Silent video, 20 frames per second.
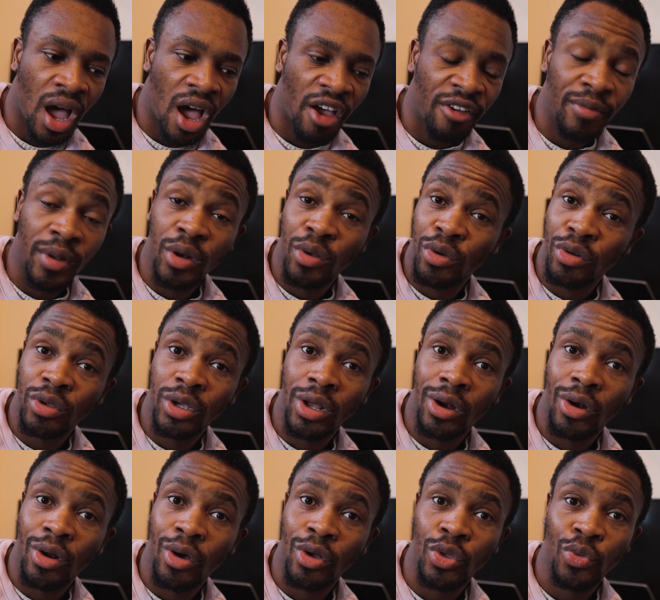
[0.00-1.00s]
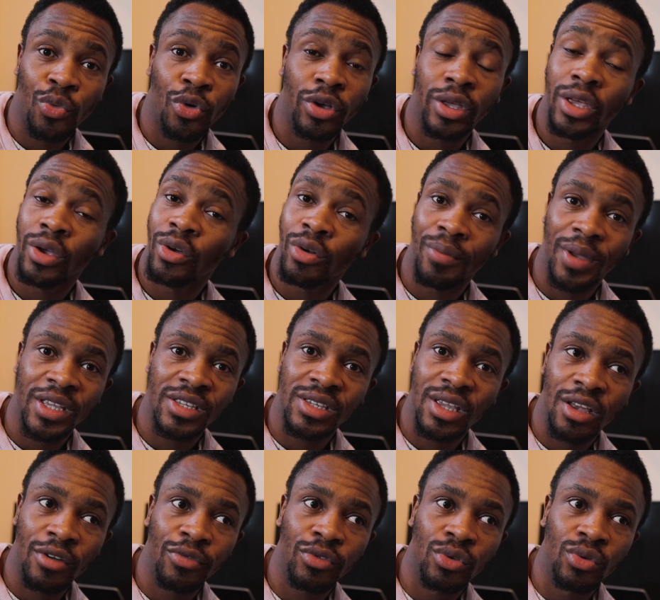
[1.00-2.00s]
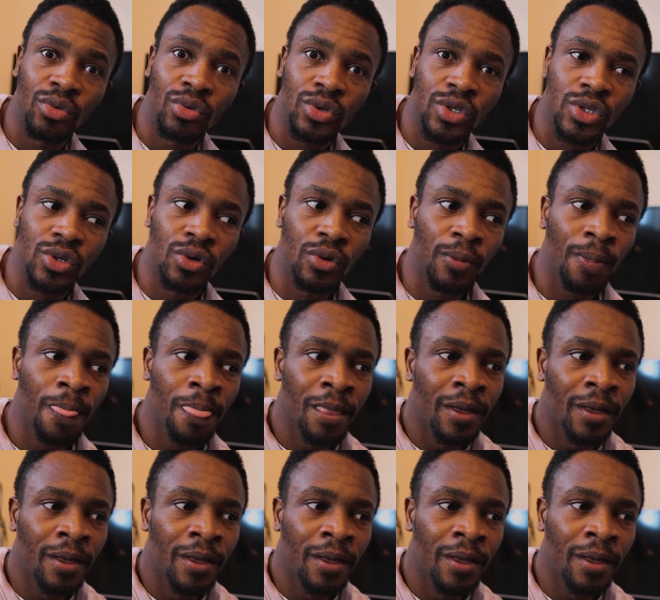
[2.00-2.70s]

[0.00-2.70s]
I've been learning a lot, working on myself too. So